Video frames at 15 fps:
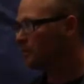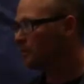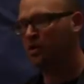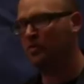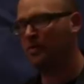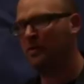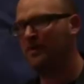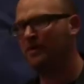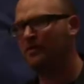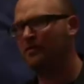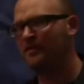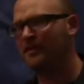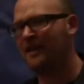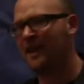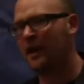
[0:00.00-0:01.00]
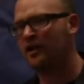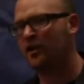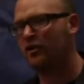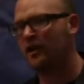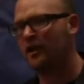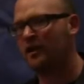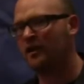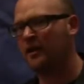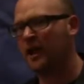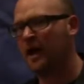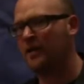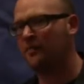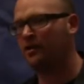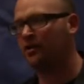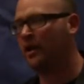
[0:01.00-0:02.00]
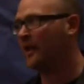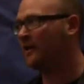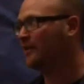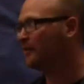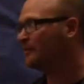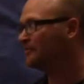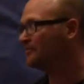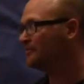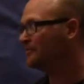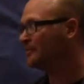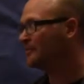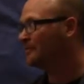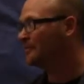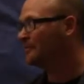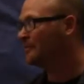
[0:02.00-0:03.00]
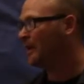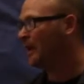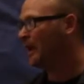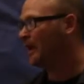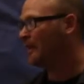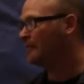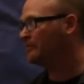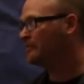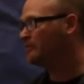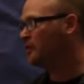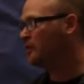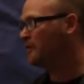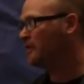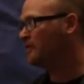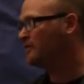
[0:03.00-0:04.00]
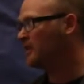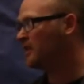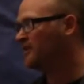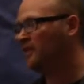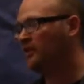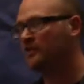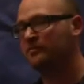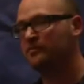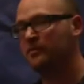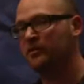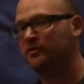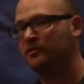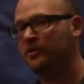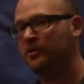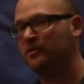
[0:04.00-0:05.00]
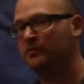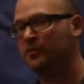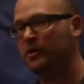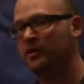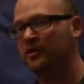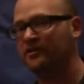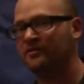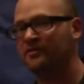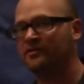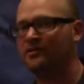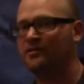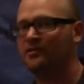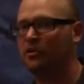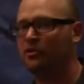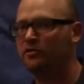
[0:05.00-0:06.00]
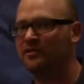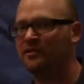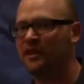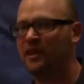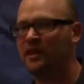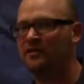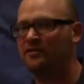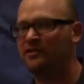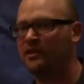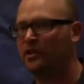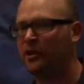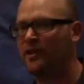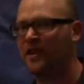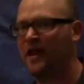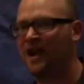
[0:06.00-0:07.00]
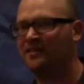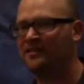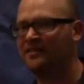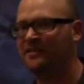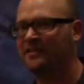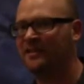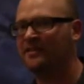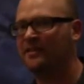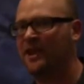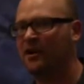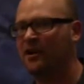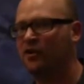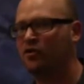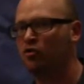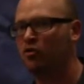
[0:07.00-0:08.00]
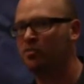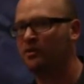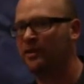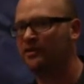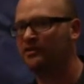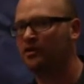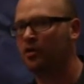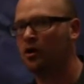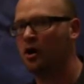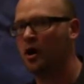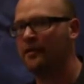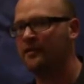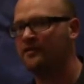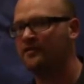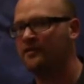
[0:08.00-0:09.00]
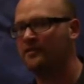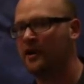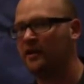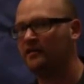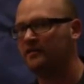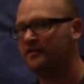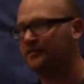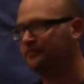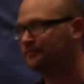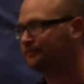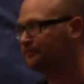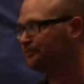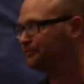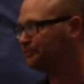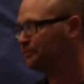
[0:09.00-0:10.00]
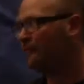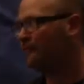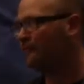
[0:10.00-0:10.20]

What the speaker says: you'll be able to download any app you like: games, movies, TVs, music, books, newsstands. So you have access to the entire Google Play Store on this device. And